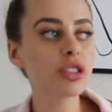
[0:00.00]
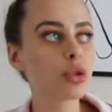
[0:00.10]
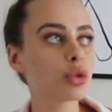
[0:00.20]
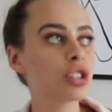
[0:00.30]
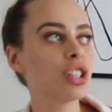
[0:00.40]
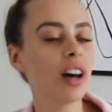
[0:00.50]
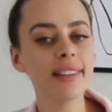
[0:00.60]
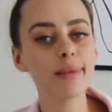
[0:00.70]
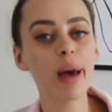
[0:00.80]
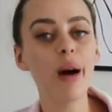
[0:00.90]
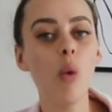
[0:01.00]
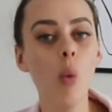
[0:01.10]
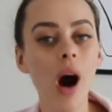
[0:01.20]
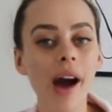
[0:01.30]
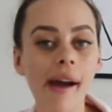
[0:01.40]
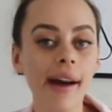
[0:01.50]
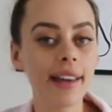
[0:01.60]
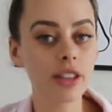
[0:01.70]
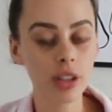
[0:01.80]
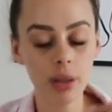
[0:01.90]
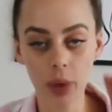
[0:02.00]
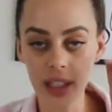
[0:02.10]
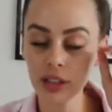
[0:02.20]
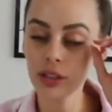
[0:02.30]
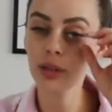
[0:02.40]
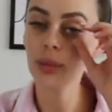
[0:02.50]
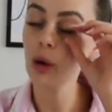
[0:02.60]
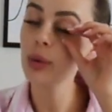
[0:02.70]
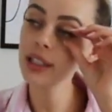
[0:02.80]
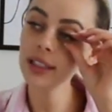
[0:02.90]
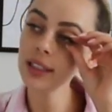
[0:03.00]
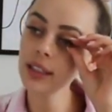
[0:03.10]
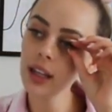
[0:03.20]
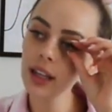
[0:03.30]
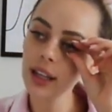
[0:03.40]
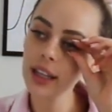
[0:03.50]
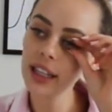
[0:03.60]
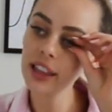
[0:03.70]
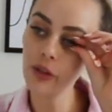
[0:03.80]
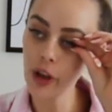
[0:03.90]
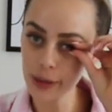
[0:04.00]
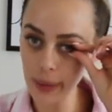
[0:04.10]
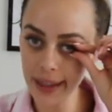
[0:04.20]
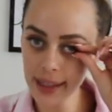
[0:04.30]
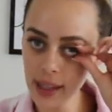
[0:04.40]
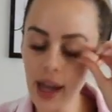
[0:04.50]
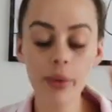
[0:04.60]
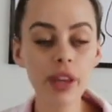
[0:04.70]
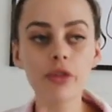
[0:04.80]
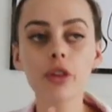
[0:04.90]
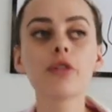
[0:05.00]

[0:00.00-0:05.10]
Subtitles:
to talk to you guys about why I actually went to Melbourne in the first place. I went for